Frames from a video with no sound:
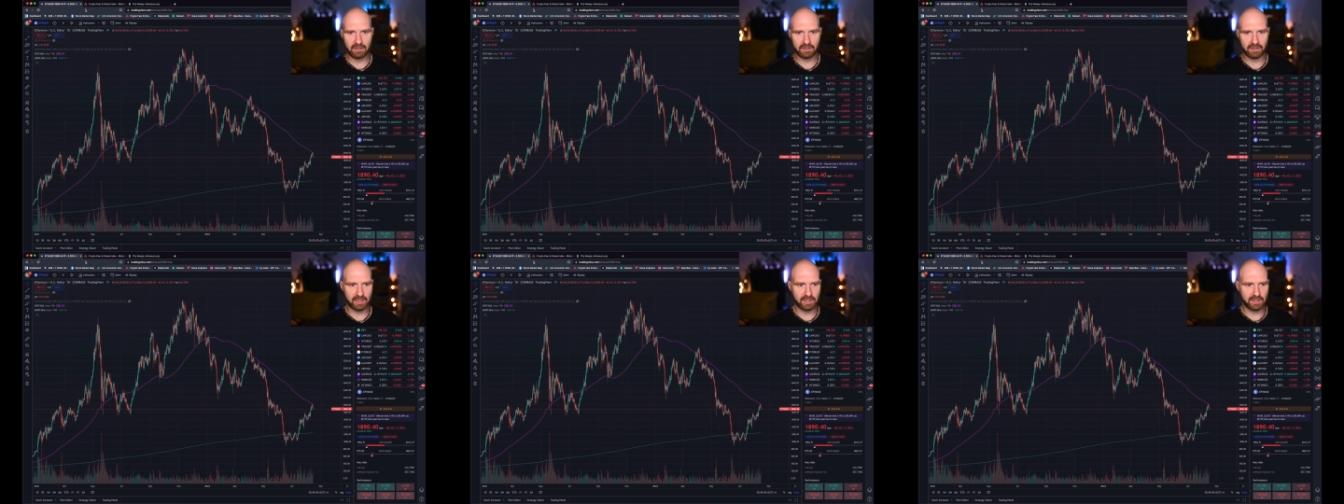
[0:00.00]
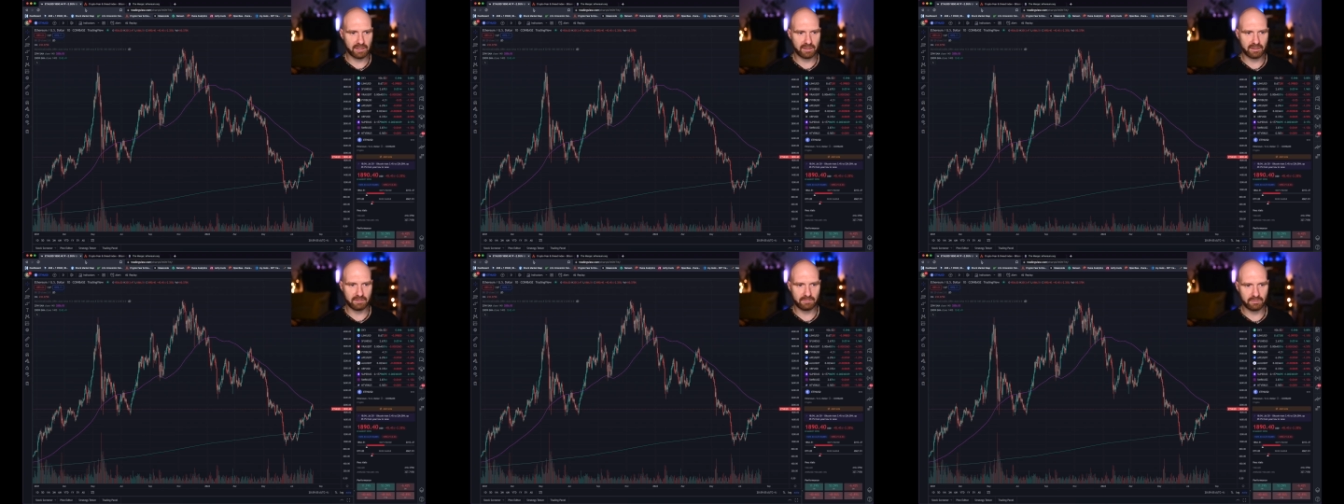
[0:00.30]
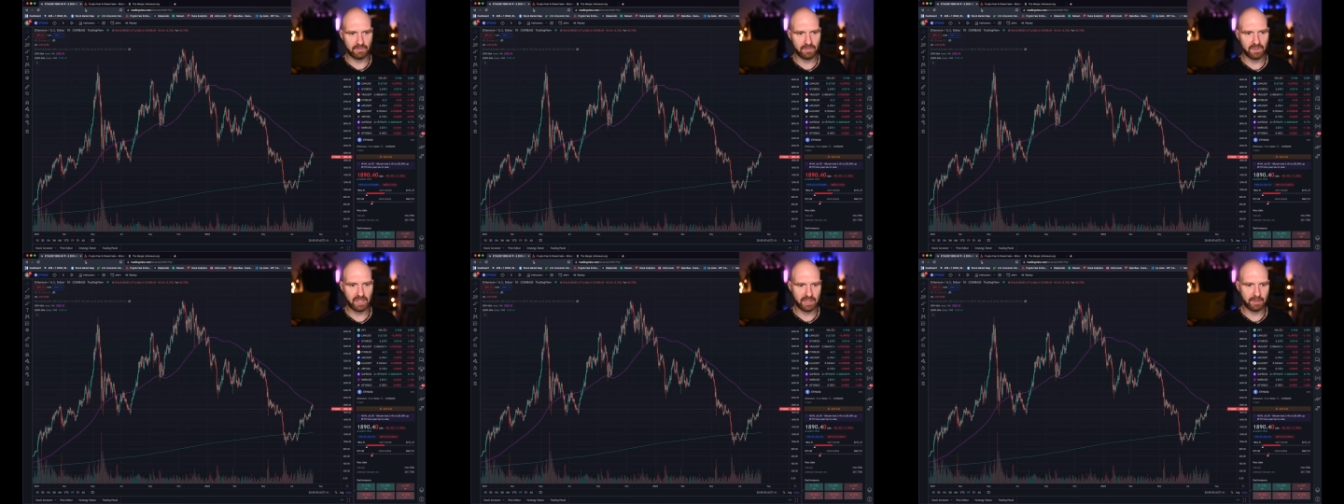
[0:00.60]
Just
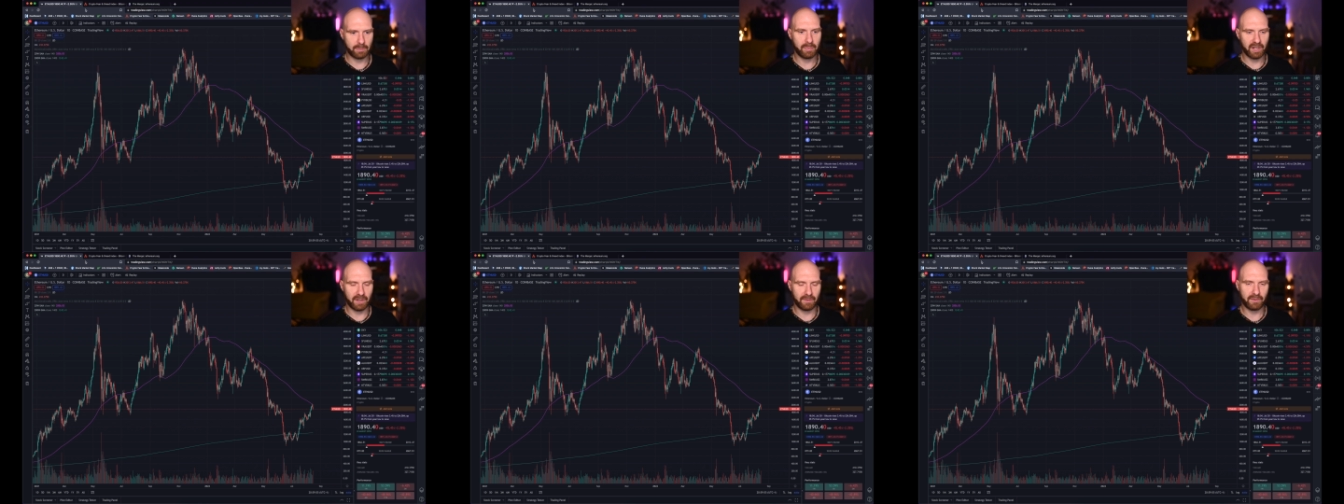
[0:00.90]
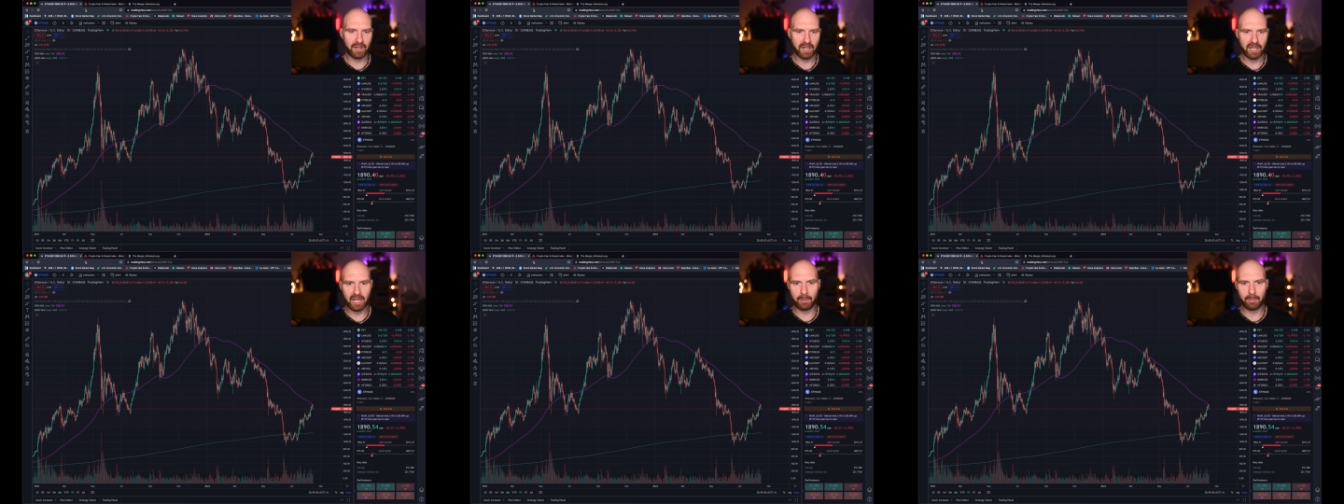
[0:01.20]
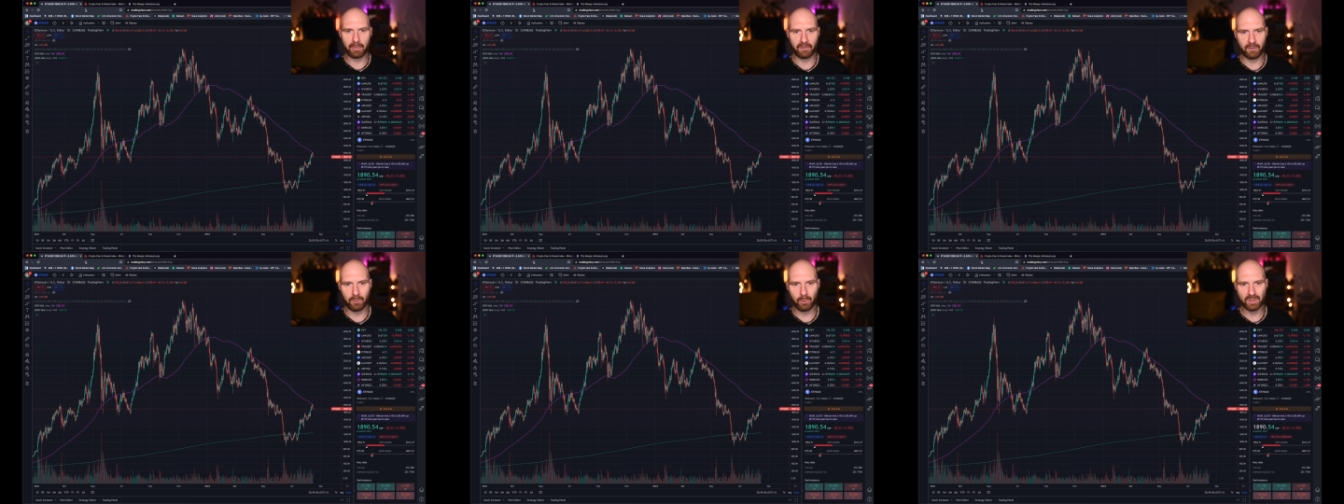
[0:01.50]
just a brief recap
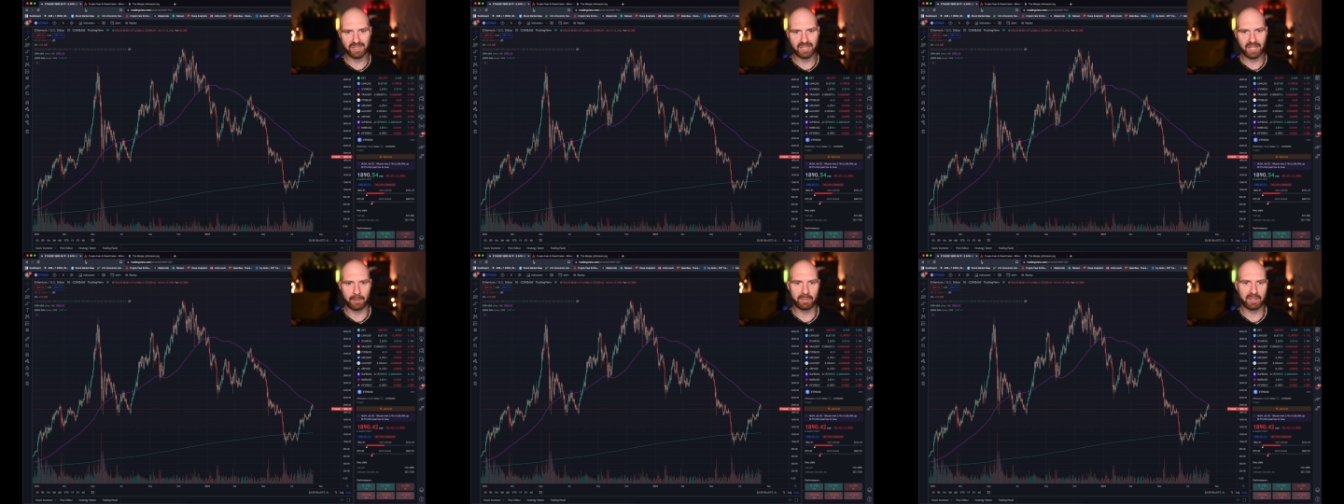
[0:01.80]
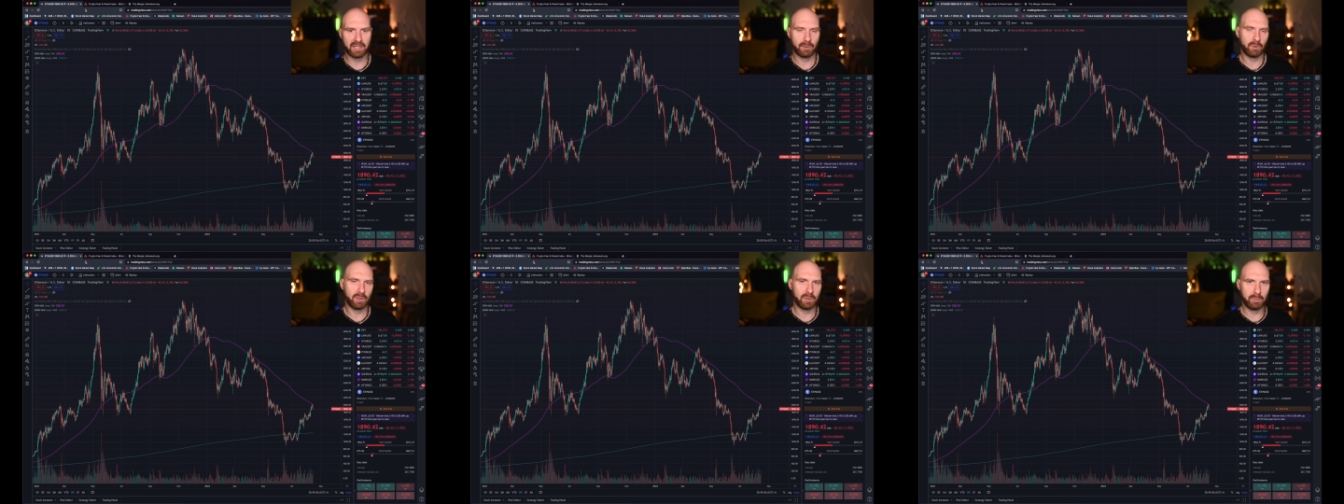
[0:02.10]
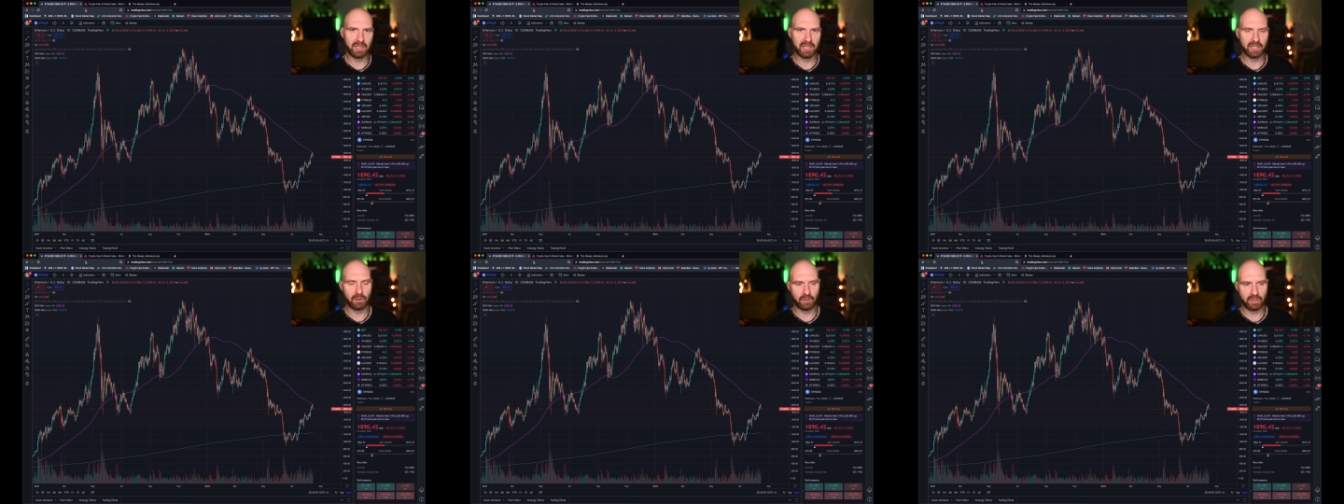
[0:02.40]
of what's happening with
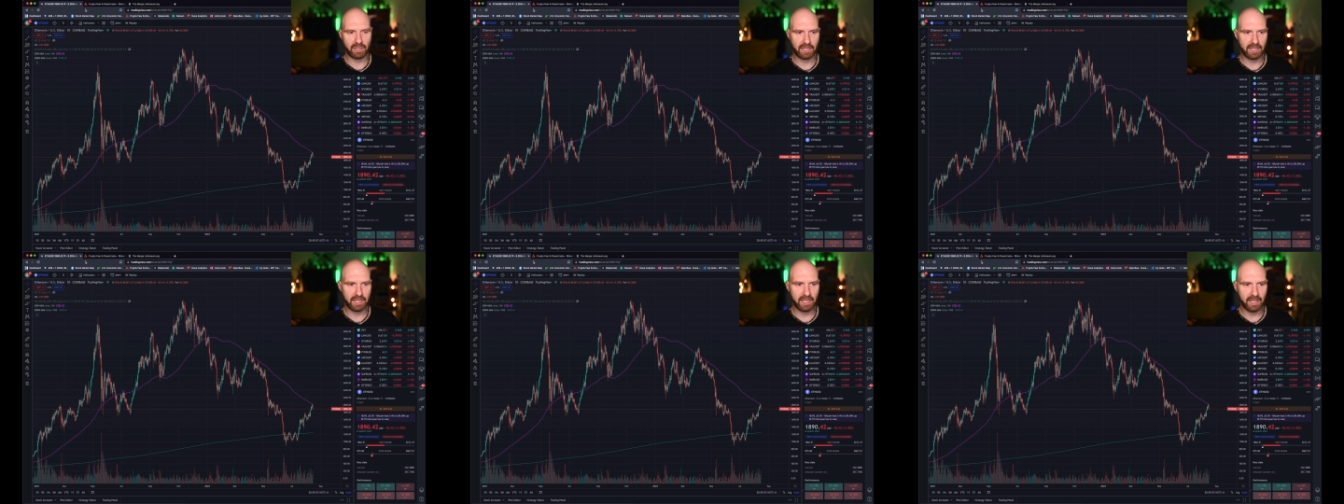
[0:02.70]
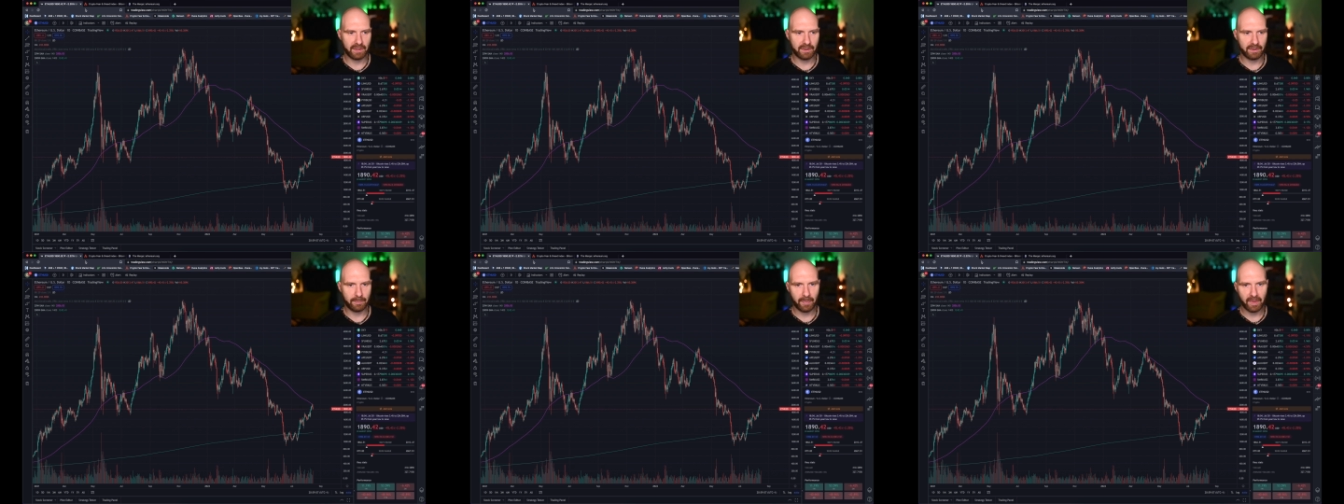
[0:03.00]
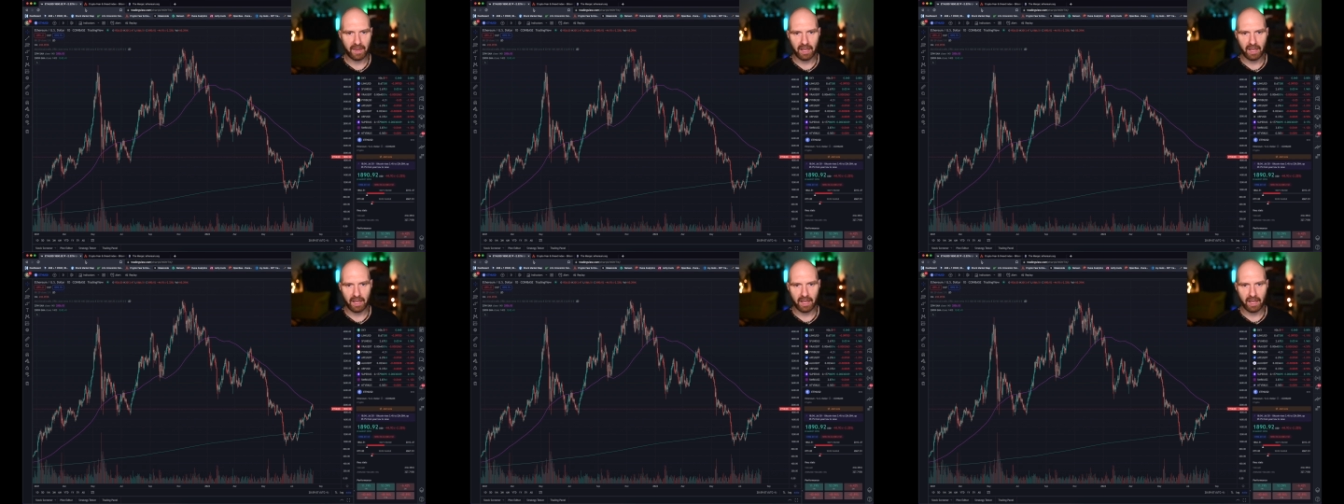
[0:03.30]
Bitcoin and ETH.